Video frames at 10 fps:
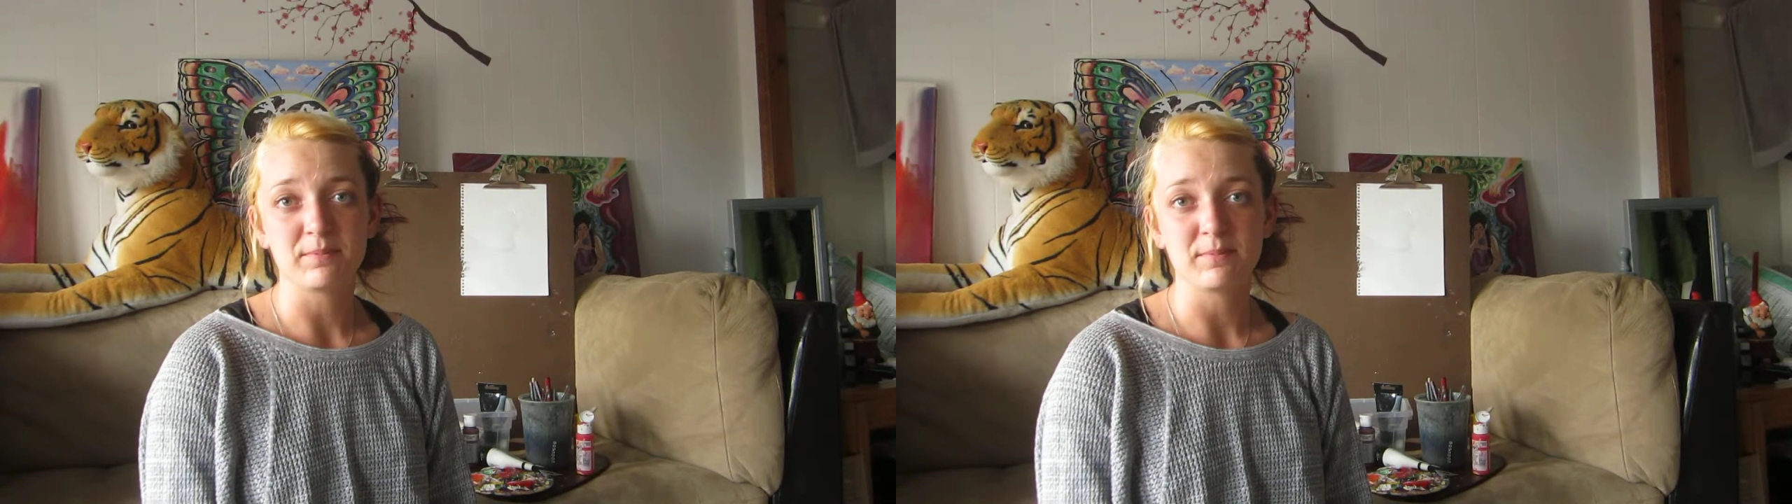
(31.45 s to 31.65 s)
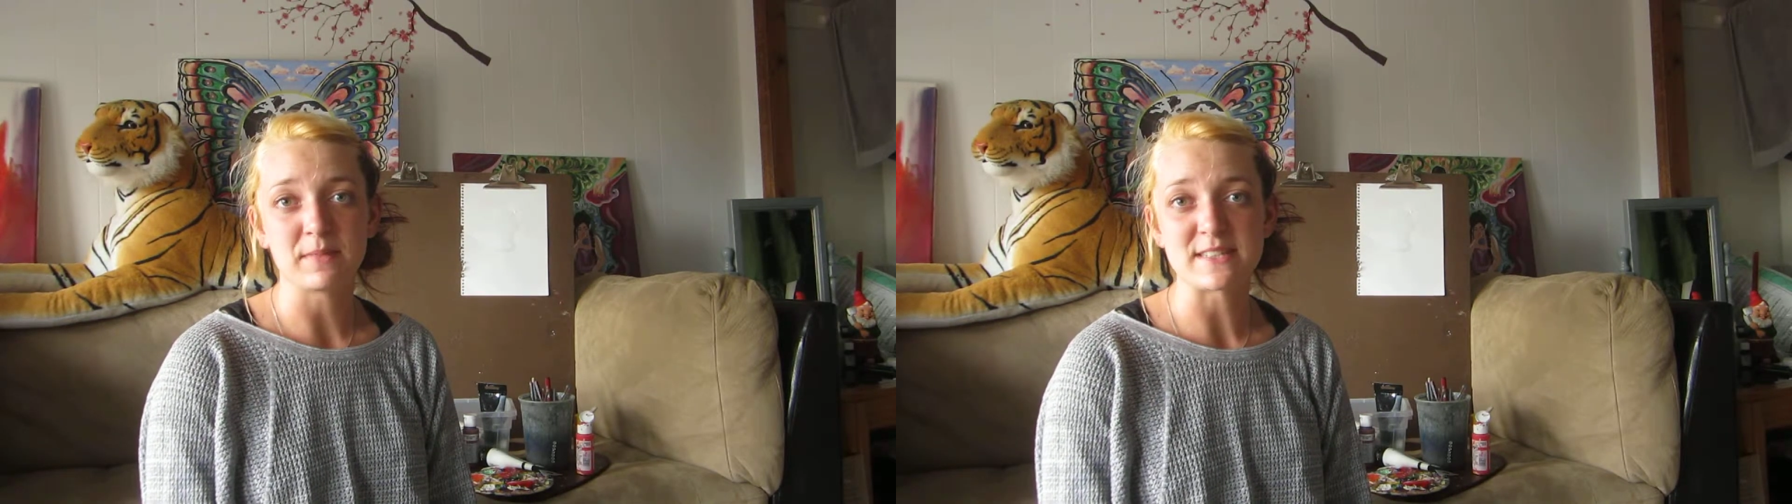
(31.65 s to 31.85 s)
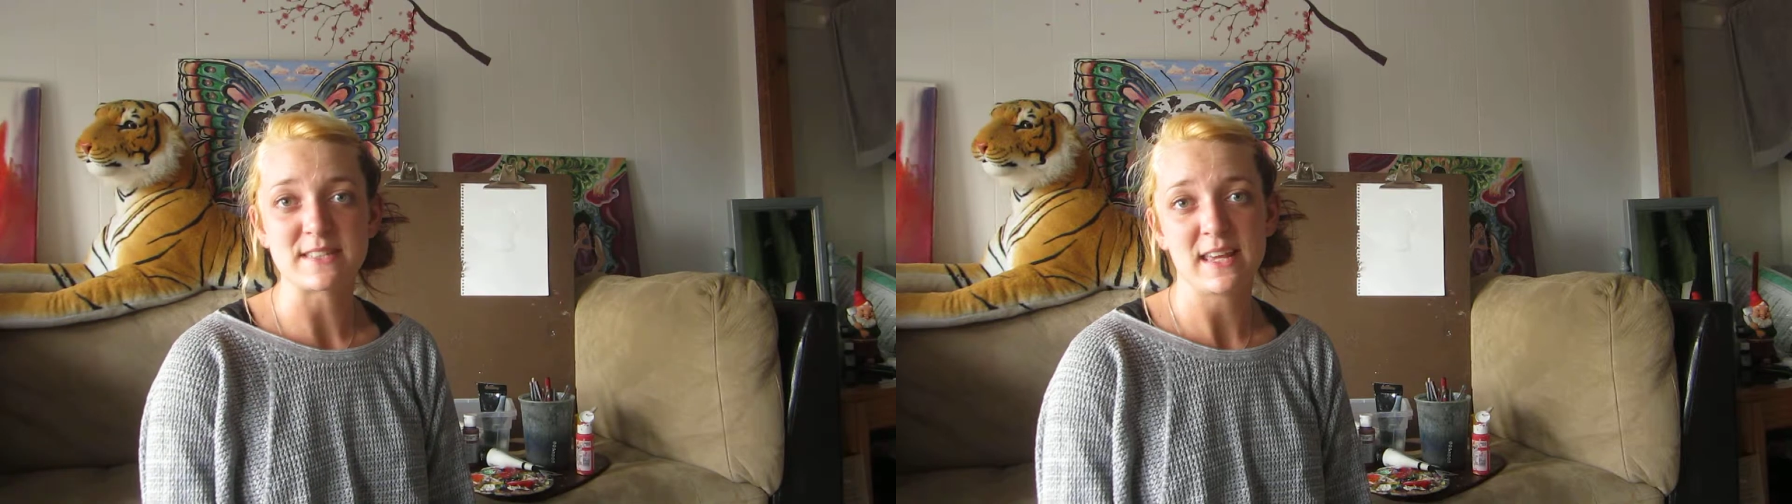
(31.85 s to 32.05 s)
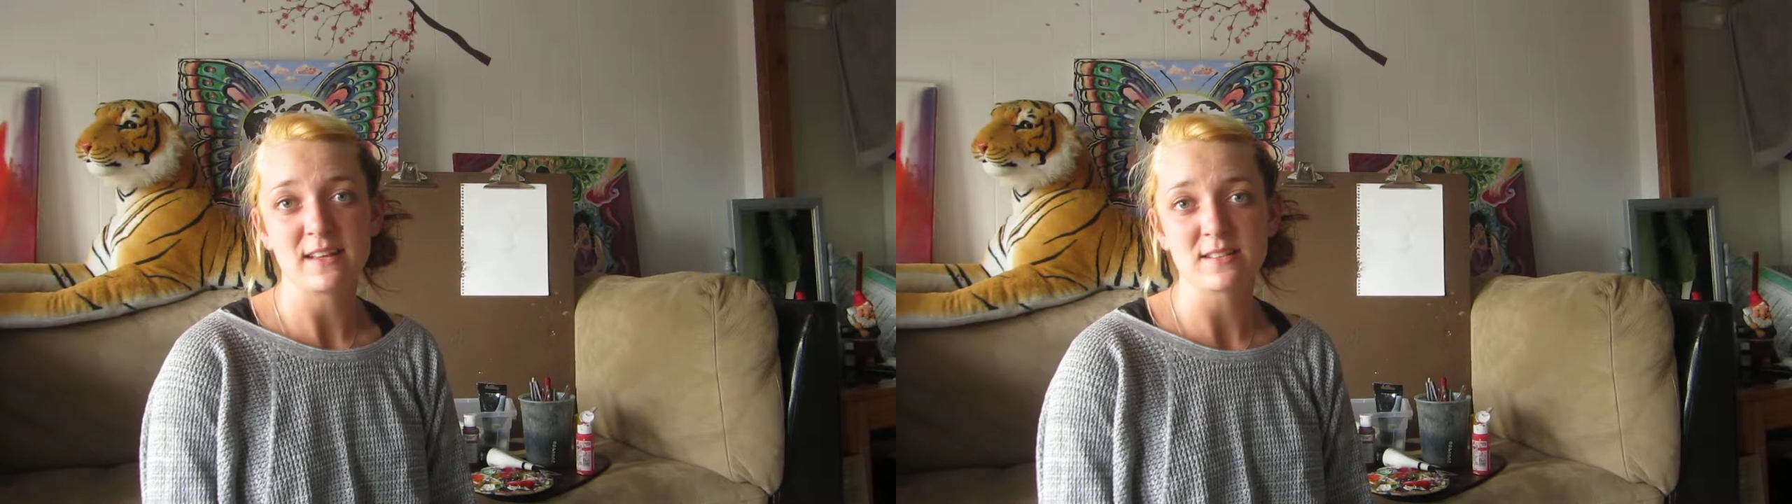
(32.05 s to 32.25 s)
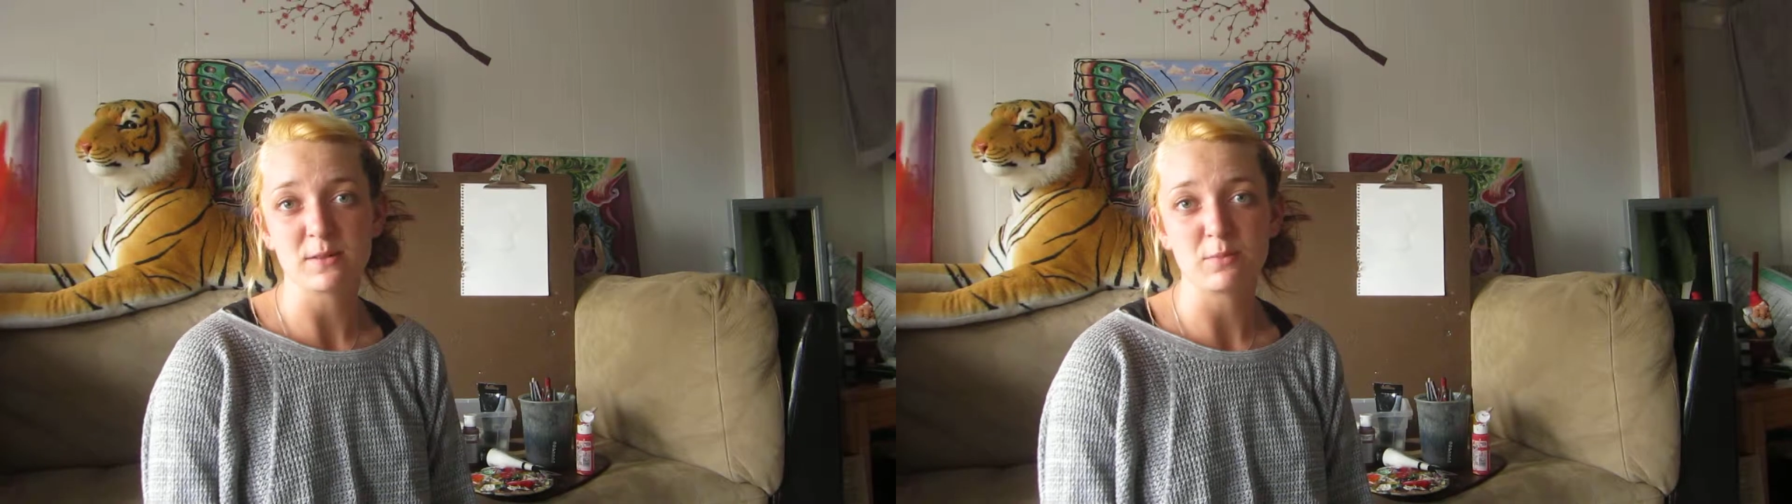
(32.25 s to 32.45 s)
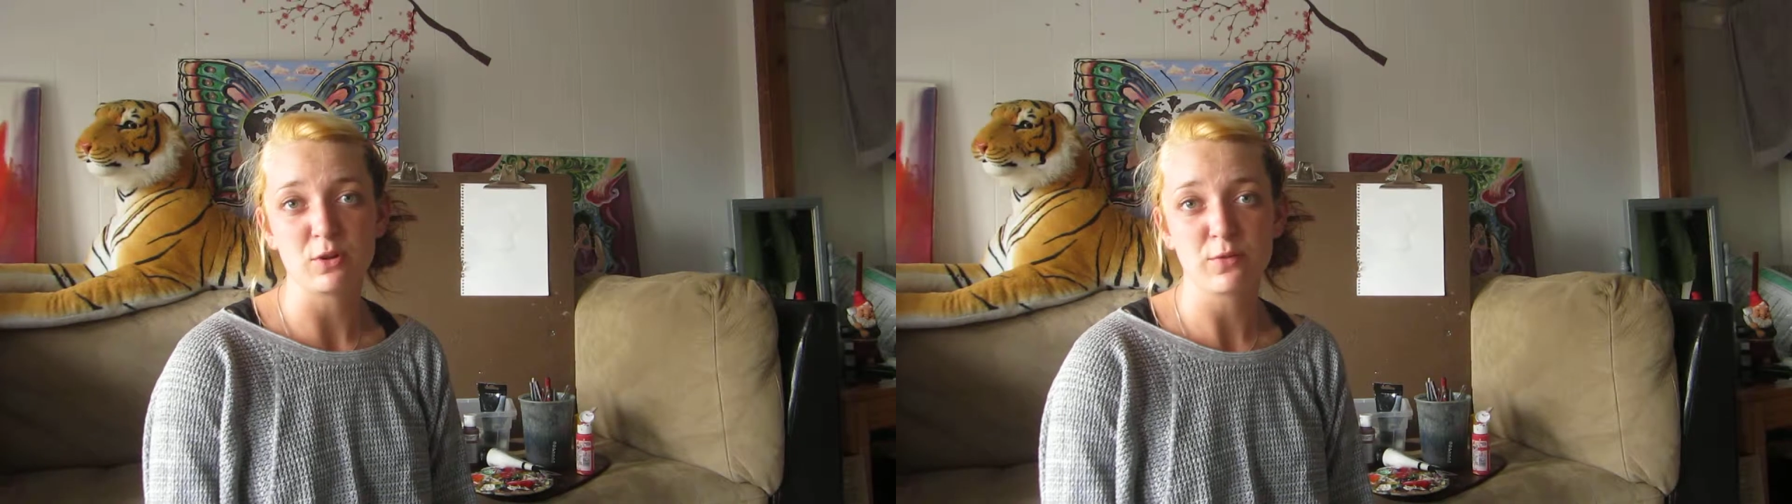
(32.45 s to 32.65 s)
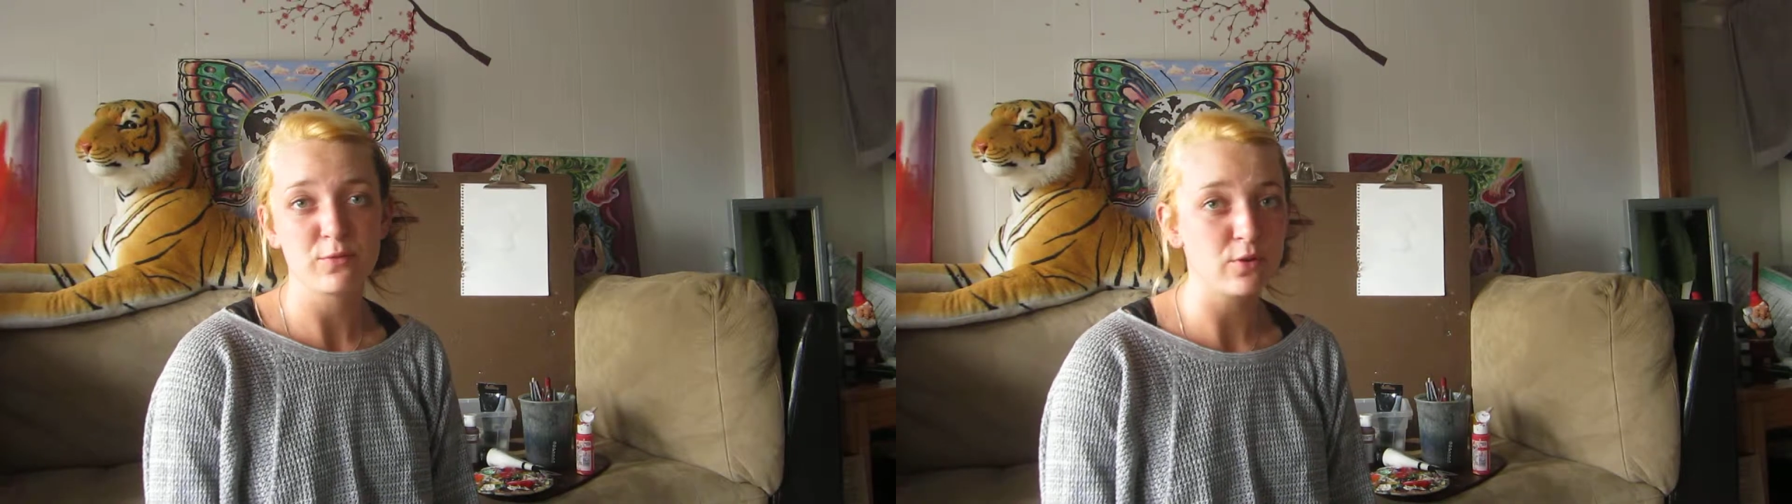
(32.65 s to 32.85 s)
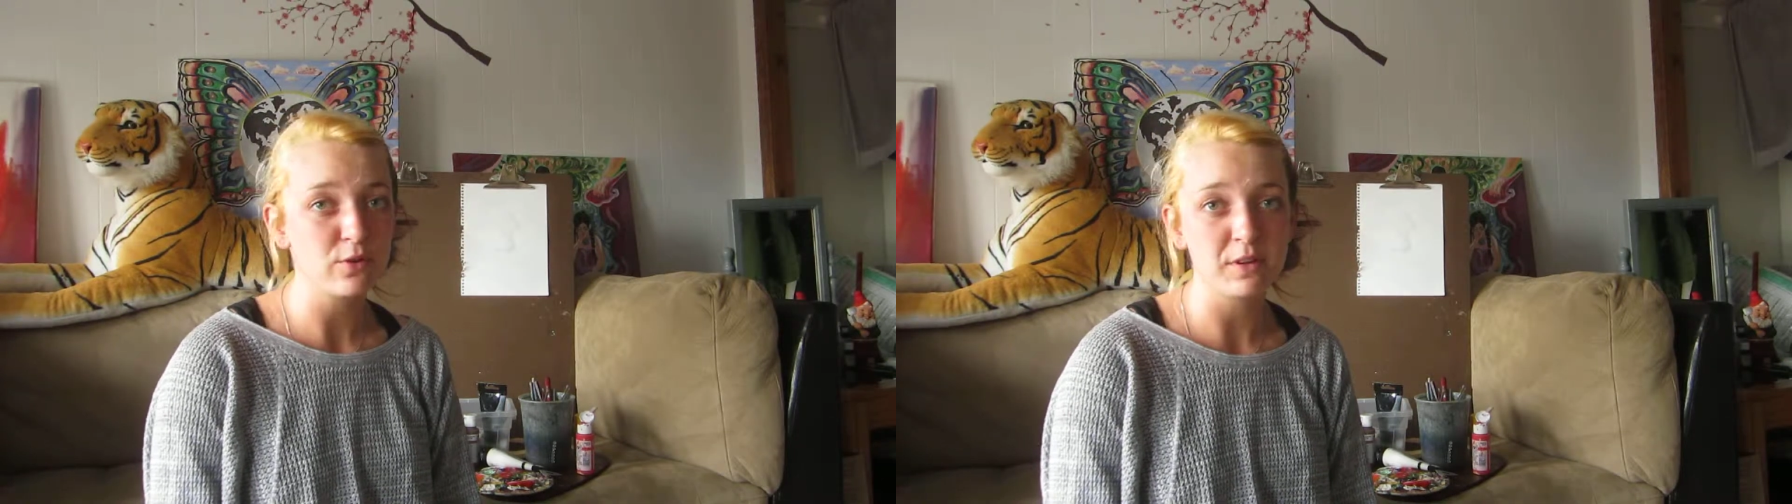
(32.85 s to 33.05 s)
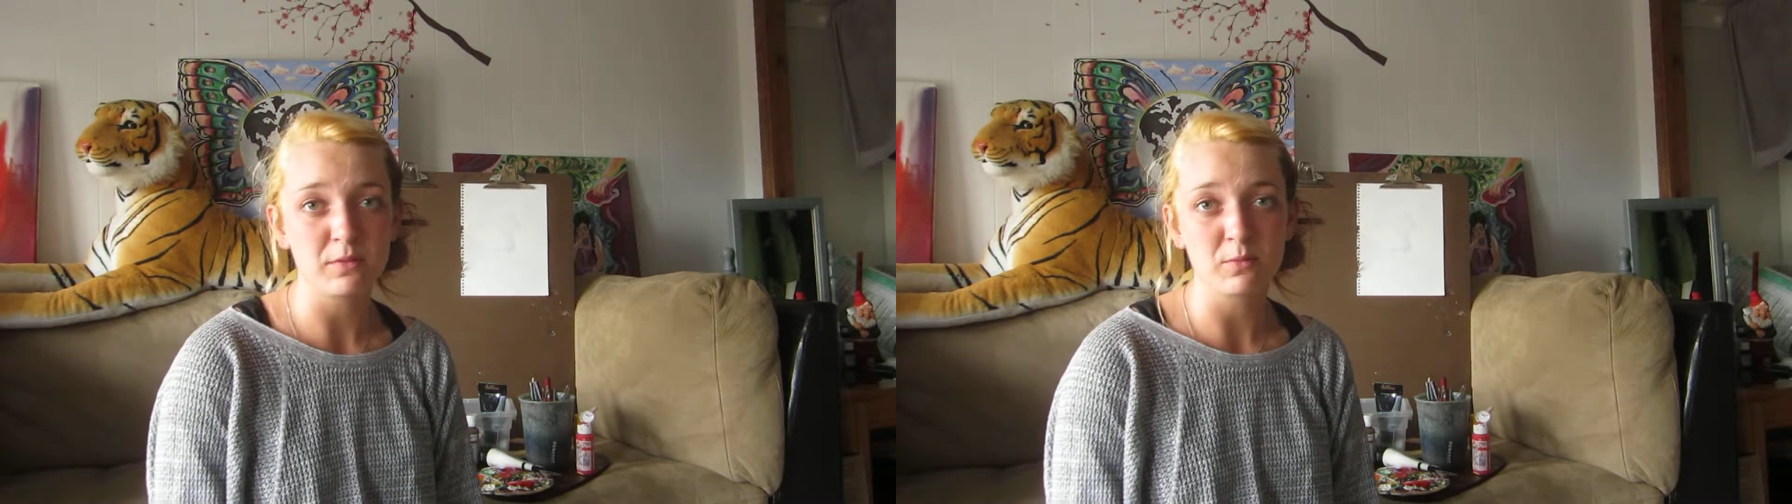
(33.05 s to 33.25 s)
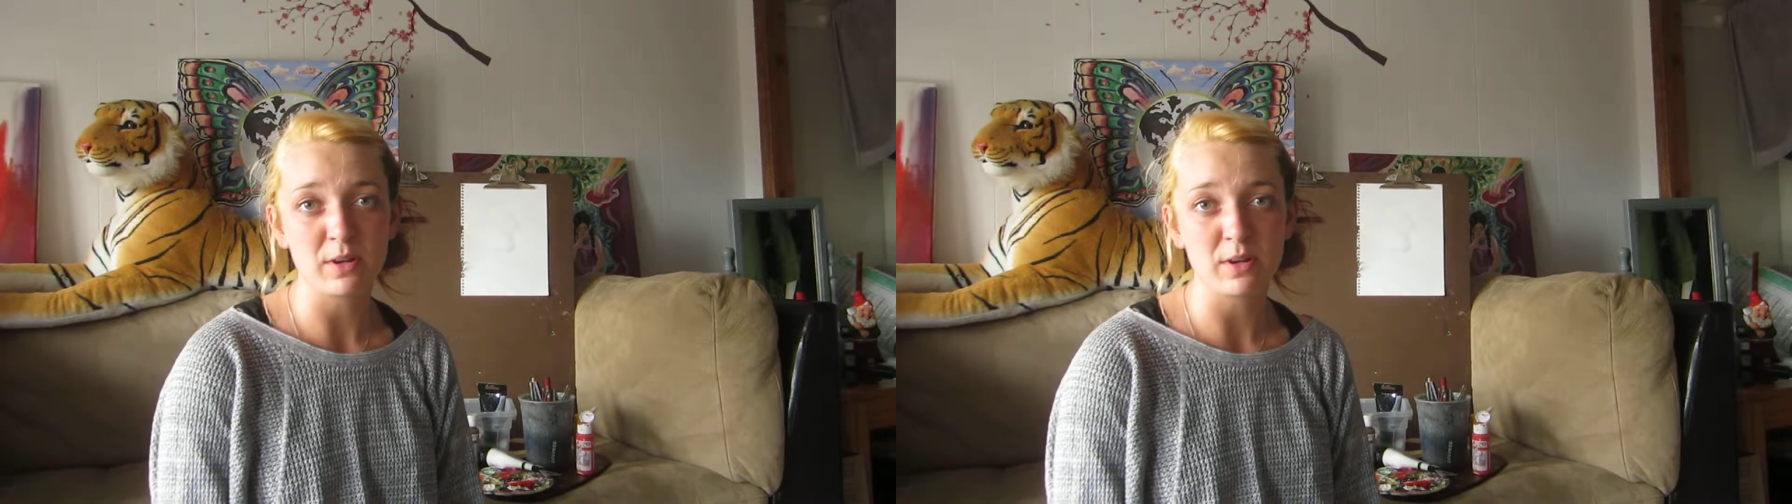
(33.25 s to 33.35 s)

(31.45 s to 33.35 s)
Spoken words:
mistakes are beautiful and